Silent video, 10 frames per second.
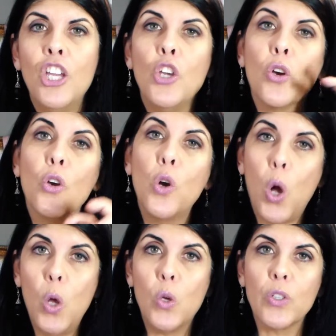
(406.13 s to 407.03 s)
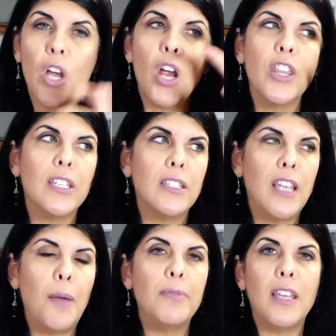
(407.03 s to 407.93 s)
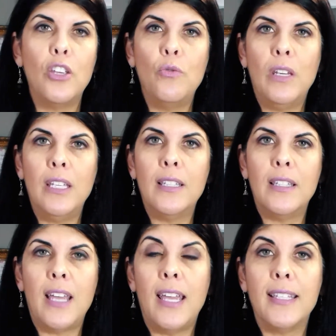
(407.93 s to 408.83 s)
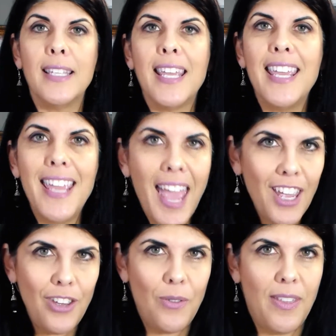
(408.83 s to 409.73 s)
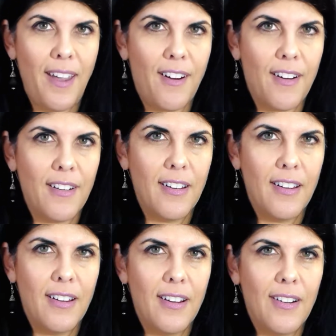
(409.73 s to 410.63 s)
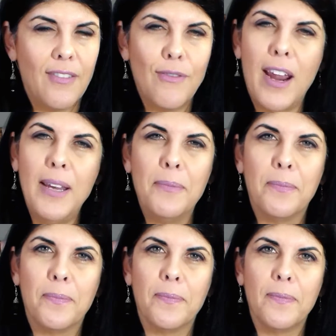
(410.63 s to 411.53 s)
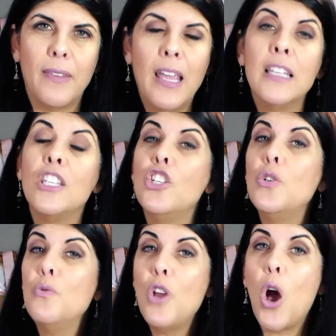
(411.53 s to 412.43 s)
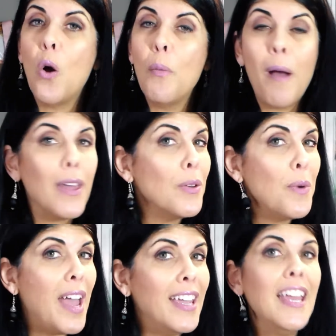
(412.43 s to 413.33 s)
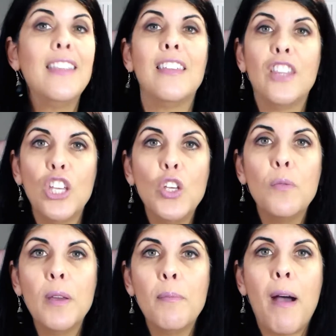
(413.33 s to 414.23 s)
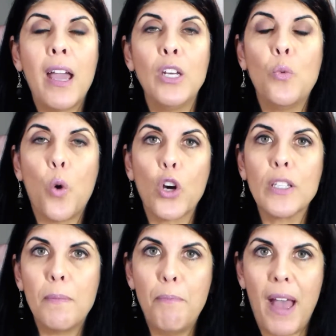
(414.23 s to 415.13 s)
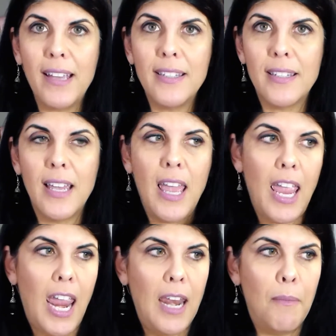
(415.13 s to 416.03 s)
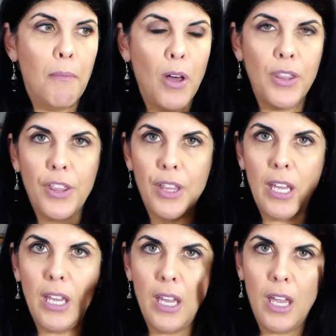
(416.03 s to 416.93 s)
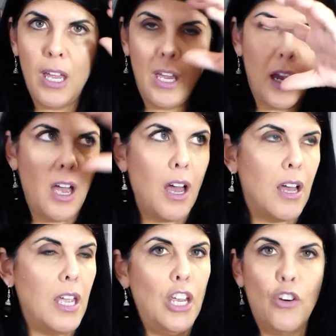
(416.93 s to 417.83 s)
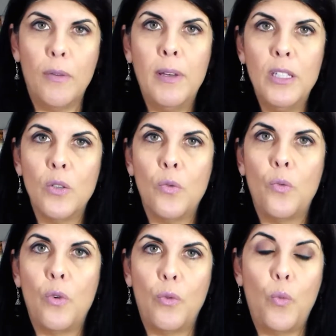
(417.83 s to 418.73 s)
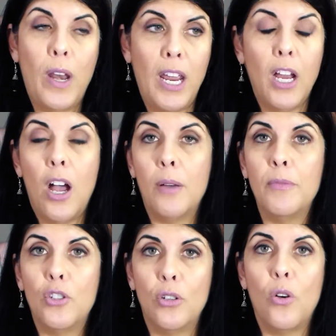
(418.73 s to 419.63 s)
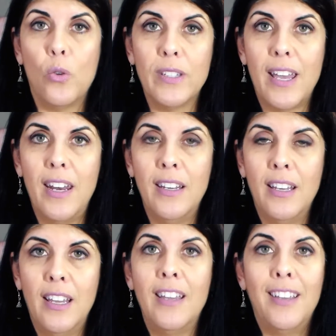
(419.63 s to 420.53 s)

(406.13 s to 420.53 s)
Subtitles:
Your goals are the steps that you need to take to get you there, right? Did you know, by the way, that the human mind works best in monthly increments when it comes to goal setting?